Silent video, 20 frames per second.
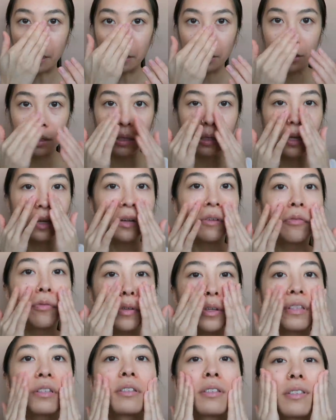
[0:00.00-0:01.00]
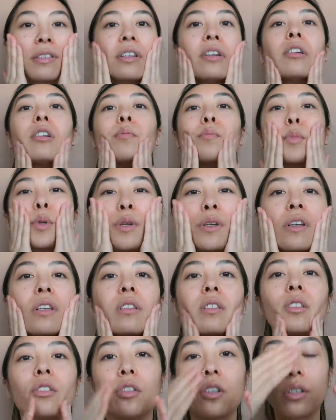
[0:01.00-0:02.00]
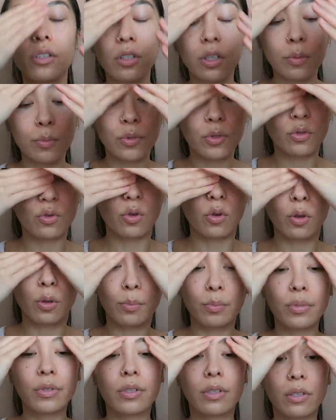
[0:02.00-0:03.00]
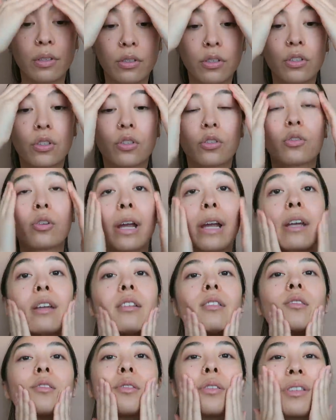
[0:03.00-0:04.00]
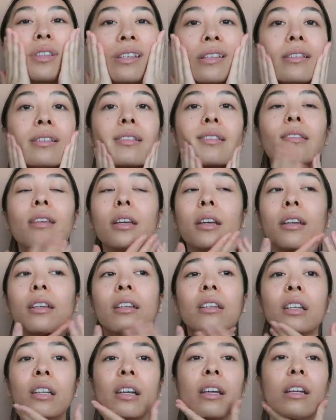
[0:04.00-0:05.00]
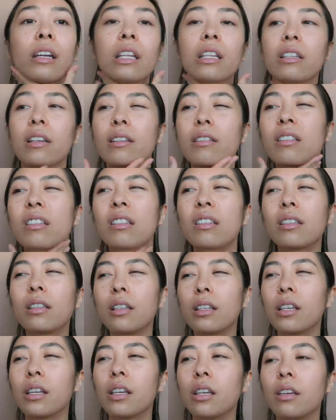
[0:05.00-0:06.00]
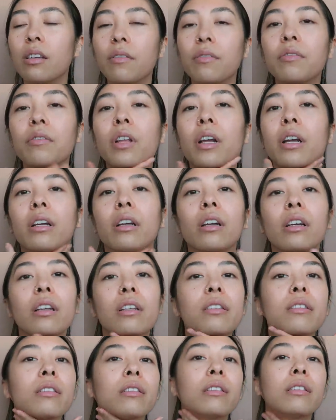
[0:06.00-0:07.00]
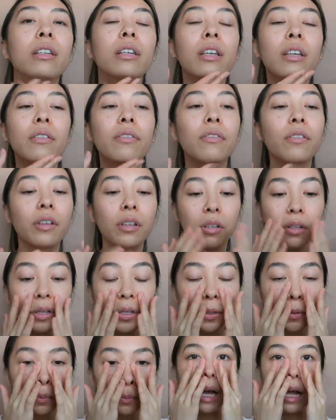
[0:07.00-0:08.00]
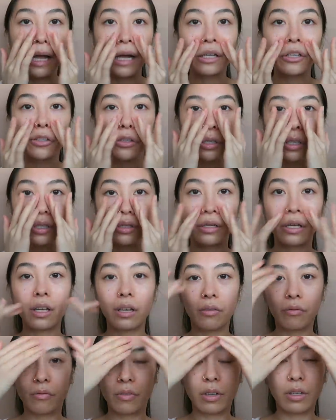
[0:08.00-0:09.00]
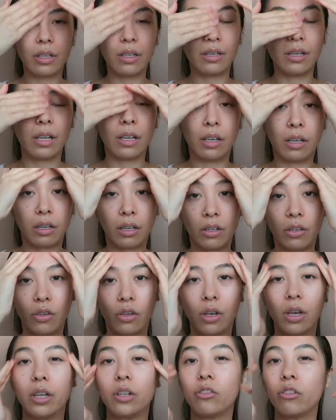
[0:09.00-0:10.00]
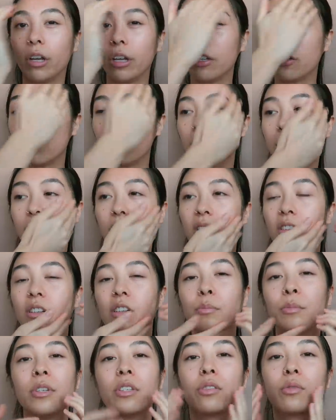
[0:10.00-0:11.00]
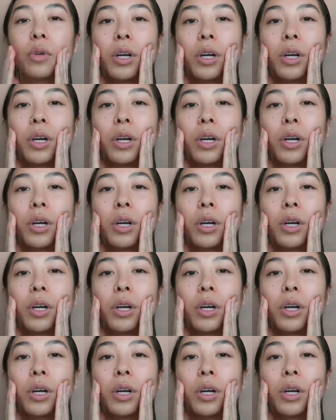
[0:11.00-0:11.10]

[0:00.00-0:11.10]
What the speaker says: I love this serum because it just absorbs straight into the skin and it doesn't leave like a sticky feeling. I actually like really needed a new hydration serum as